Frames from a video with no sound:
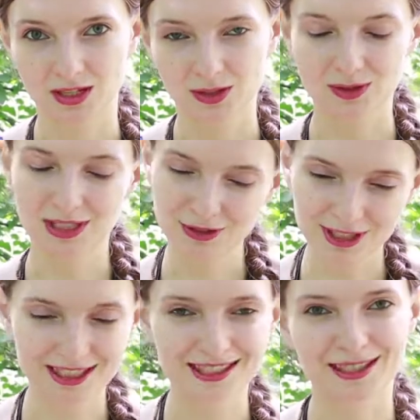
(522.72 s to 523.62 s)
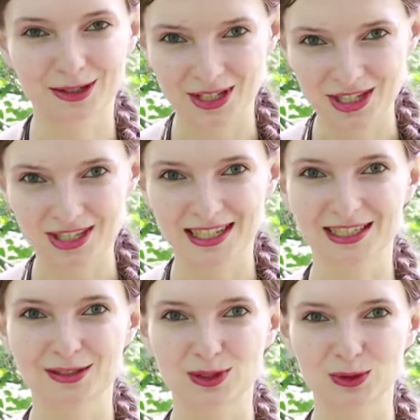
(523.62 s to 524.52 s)
So definitely Trayodashi
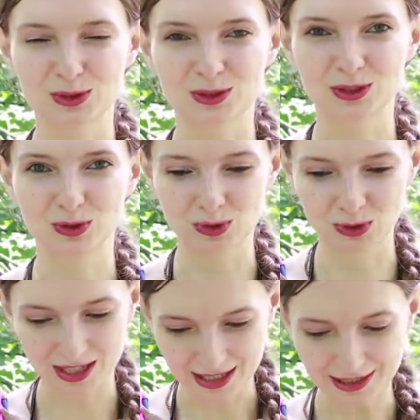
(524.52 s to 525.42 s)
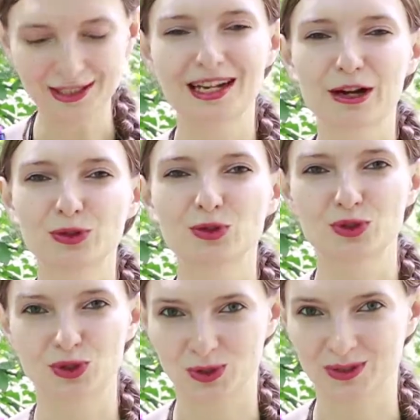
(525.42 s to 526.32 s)
natives also need to learn how to
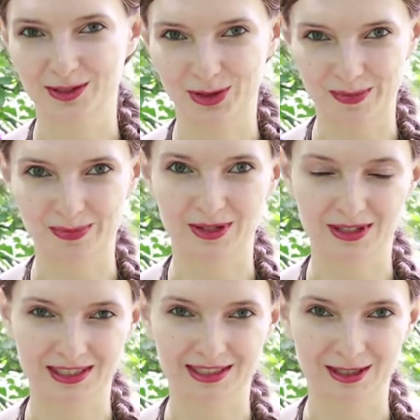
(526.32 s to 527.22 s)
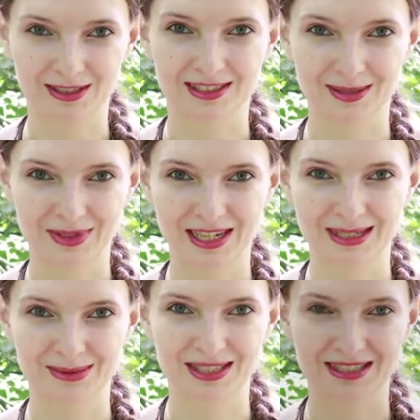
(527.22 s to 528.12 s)
control their temper a little
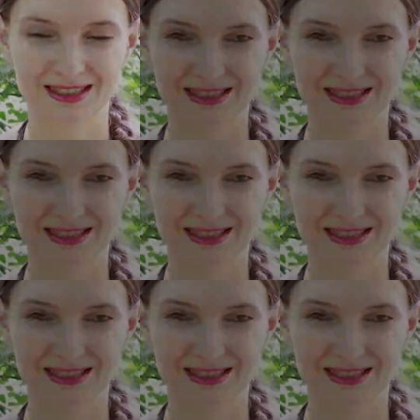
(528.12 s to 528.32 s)
sometimes.